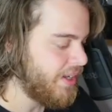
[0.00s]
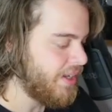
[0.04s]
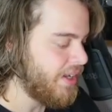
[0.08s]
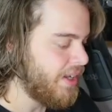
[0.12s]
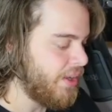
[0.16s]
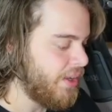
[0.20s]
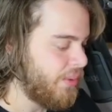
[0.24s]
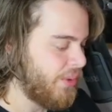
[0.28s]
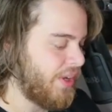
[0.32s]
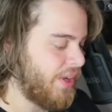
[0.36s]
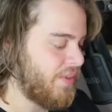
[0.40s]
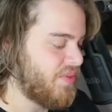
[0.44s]

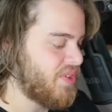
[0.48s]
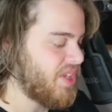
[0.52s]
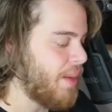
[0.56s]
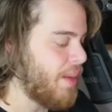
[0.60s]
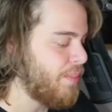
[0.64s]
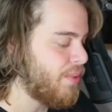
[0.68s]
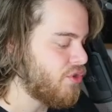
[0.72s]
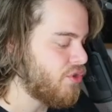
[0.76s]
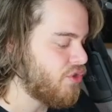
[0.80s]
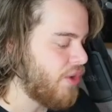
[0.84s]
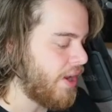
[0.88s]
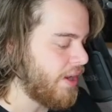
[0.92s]
We have
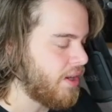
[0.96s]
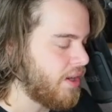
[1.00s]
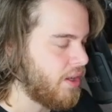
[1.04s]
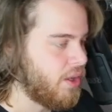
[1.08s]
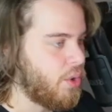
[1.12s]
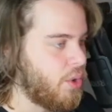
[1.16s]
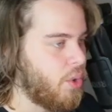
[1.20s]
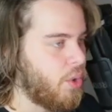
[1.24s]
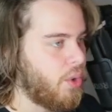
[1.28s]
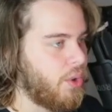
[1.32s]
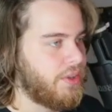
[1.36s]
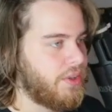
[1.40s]
Cyber Dragon
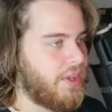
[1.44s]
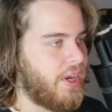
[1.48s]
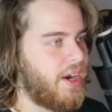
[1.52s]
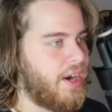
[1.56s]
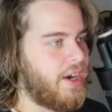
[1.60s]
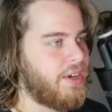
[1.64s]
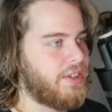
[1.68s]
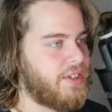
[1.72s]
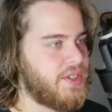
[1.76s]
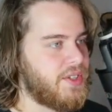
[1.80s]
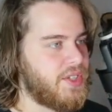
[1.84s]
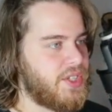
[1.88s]
Core, the
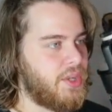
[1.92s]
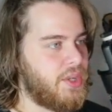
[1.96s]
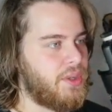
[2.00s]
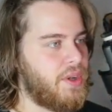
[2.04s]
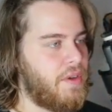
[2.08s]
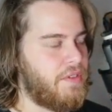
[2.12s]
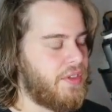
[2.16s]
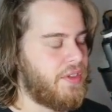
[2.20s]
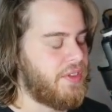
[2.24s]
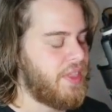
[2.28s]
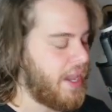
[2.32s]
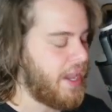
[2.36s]
heart and soul
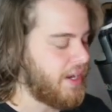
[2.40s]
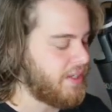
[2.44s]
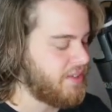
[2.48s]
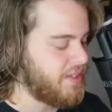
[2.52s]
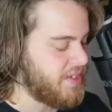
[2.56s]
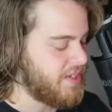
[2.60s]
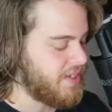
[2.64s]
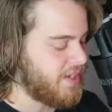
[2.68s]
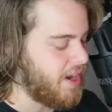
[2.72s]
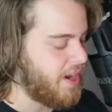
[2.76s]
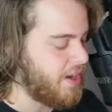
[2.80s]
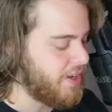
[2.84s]
of the deck.
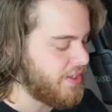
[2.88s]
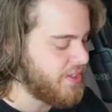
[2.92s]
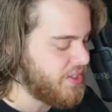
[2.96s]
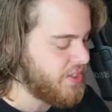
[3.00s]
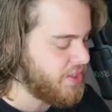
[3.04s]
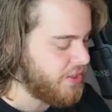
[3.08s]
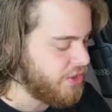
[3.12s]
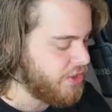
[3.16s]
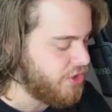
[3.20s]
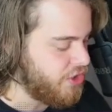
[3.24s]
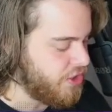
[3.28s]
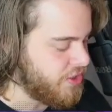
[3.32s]
This card
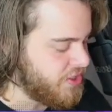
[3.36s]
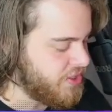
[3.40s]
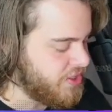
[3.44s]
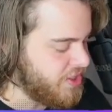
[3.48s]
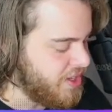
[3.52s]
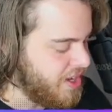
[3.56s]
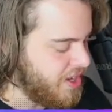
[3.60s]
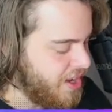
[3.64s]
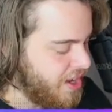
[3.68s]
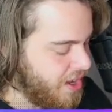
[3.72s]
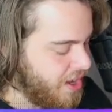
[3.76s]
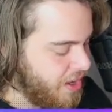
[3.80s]
searches
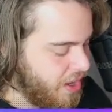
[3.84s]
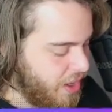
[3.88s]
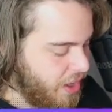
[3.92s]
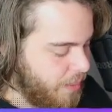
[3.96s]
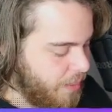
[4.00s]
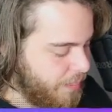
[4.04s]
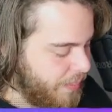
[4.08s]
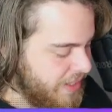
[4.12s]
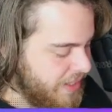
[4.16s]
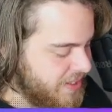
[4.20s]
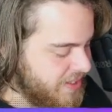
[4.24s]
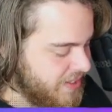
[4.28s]

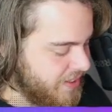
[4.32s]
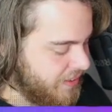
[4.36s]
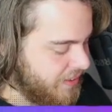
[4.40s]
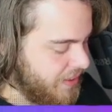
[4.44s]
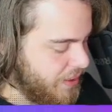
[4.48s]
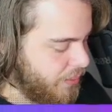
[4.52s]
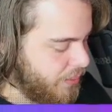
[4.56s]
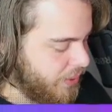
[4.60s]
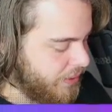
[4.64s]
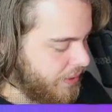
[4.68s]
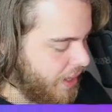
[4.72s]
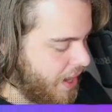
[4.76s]

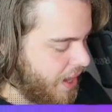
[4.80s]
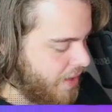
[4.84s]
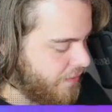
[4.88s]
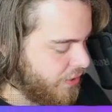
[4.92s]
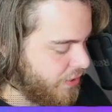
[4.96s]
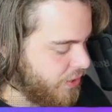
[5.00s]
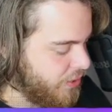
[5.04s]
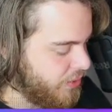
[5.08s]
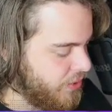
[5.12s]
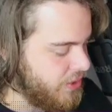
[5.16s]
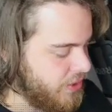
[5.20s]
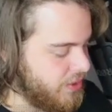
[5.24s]
basically whatever
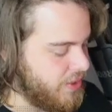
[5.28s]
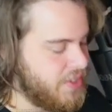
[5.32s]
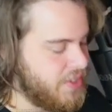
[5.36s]
you need. It